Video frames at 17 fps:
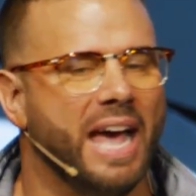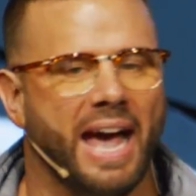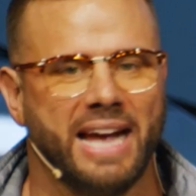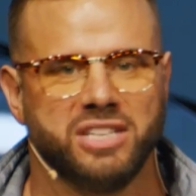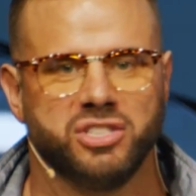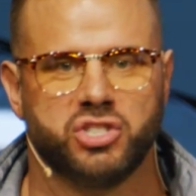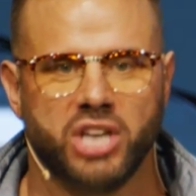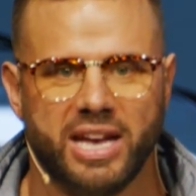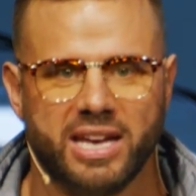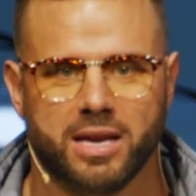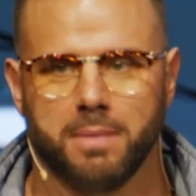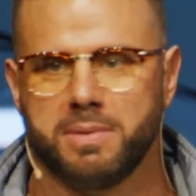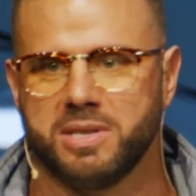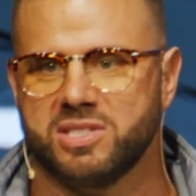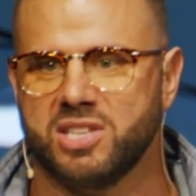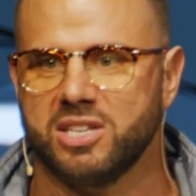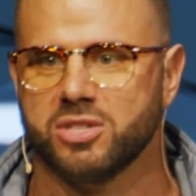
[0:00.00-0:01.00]
And
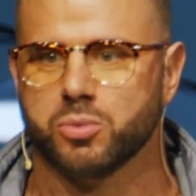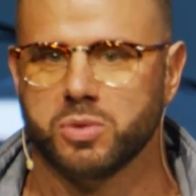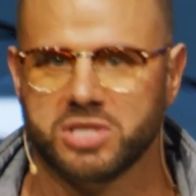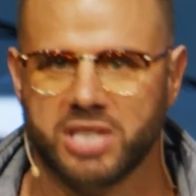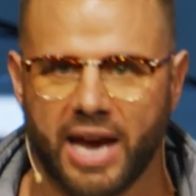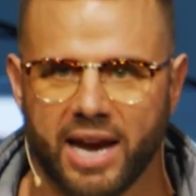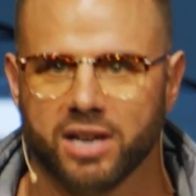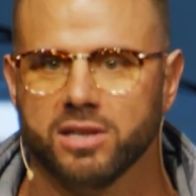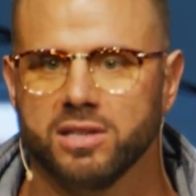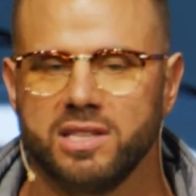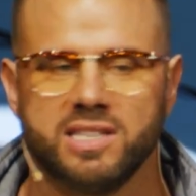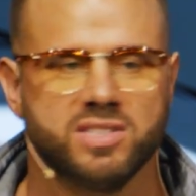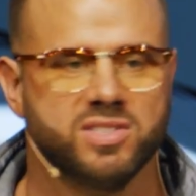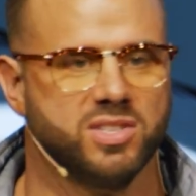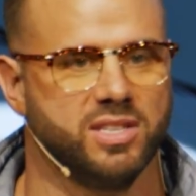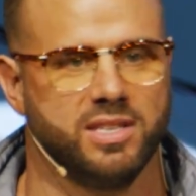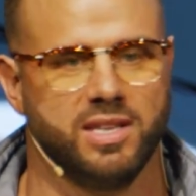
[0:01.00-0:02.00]
Jacob, it says, was
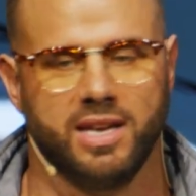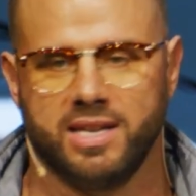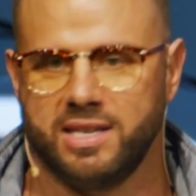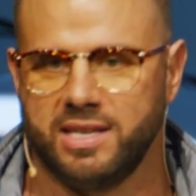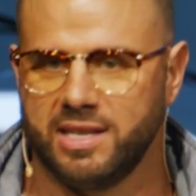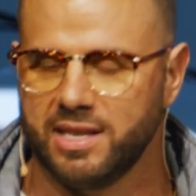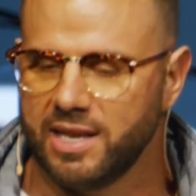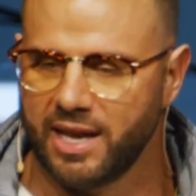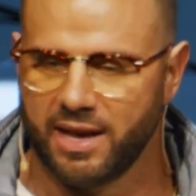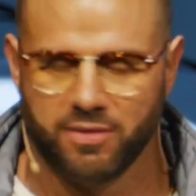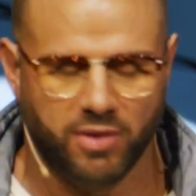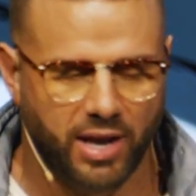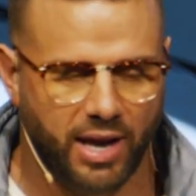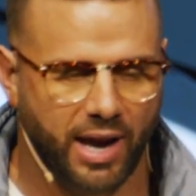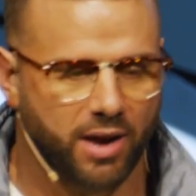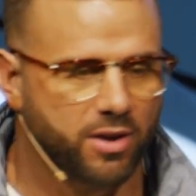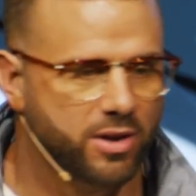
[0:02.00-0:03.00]
hairless, and he didn't
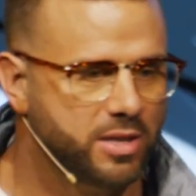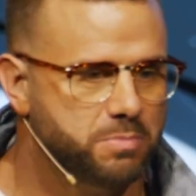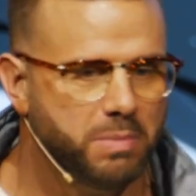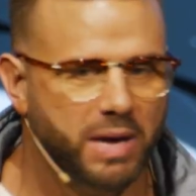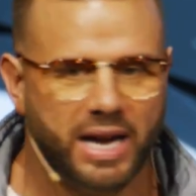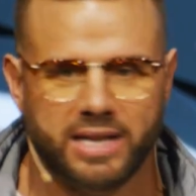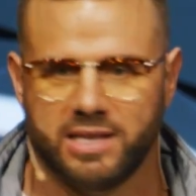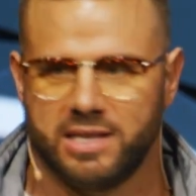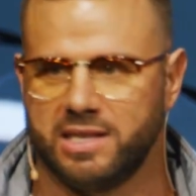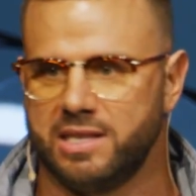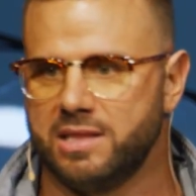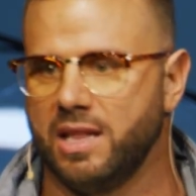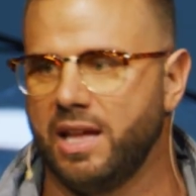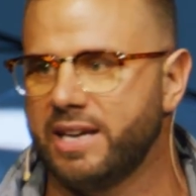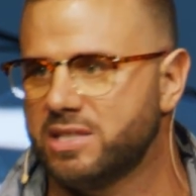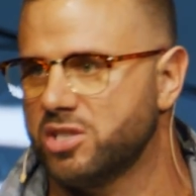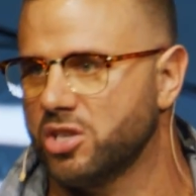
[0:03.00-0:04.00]
have hair on his body, and he
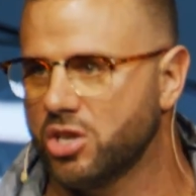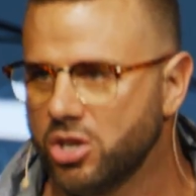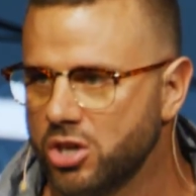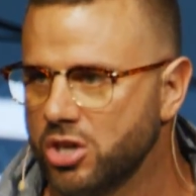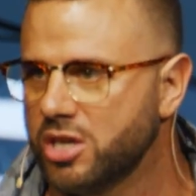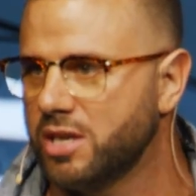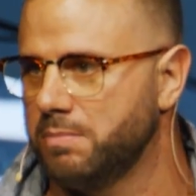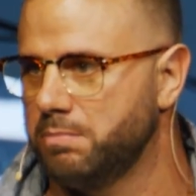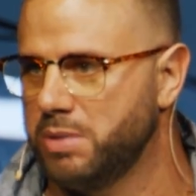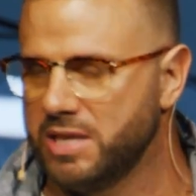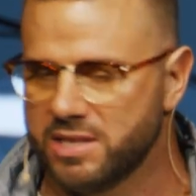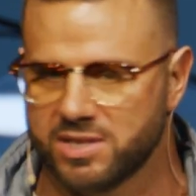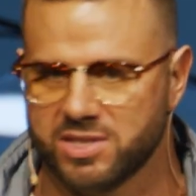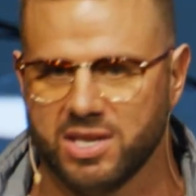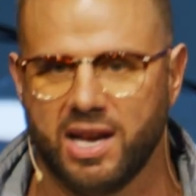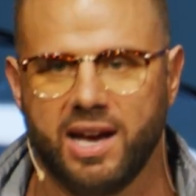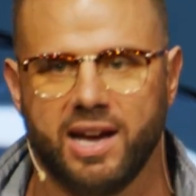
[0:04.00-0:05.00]
liked to cook and be
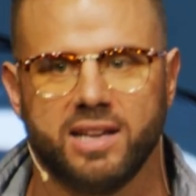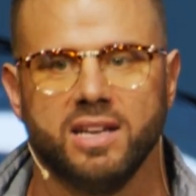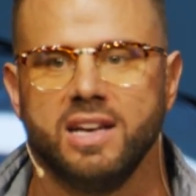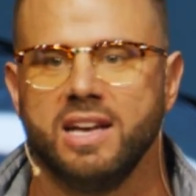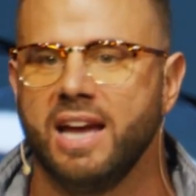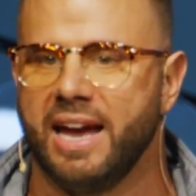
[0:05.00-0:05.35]
inside,